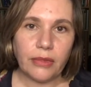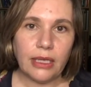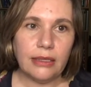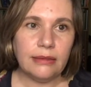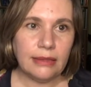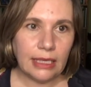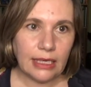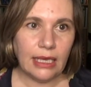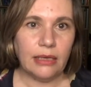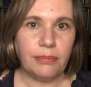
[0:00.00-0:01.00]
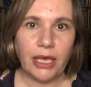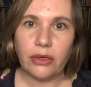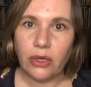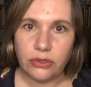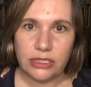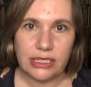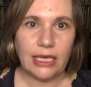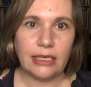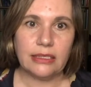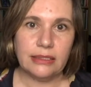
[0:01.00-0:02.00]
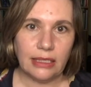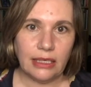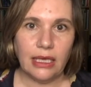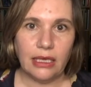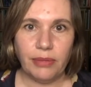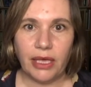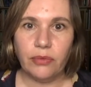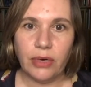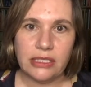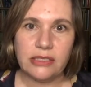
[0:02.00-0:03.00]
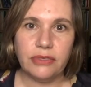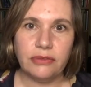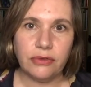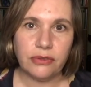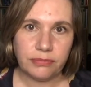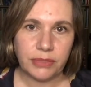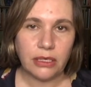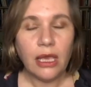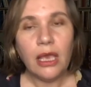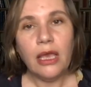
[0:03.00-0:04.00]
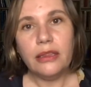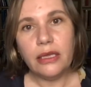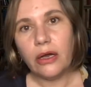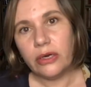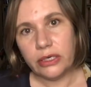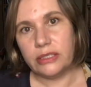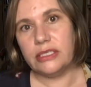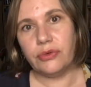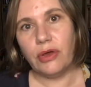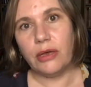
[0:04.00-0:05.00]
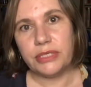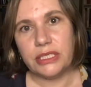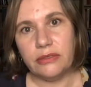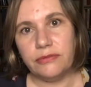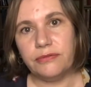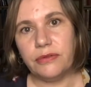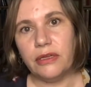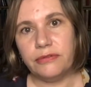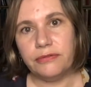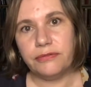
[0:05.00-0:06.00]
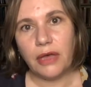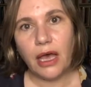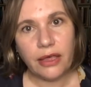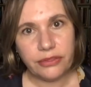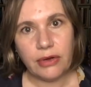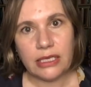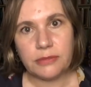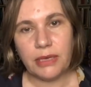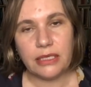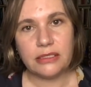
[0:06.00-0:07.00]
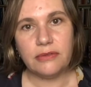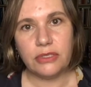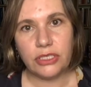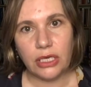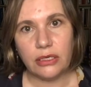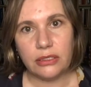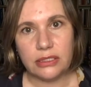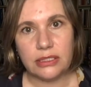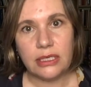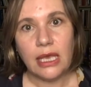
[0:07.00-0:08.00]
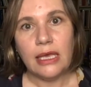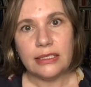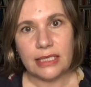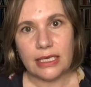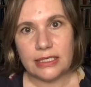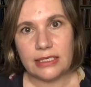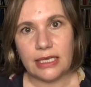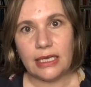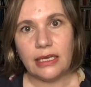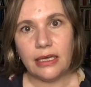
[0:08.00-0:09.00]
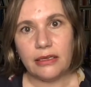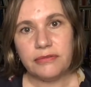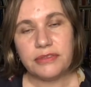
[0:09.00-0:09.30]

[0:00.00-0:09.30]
thinking about contact, thinking about ways of involvement that aren't disruptive of other aspects of the child's day-to-day life. So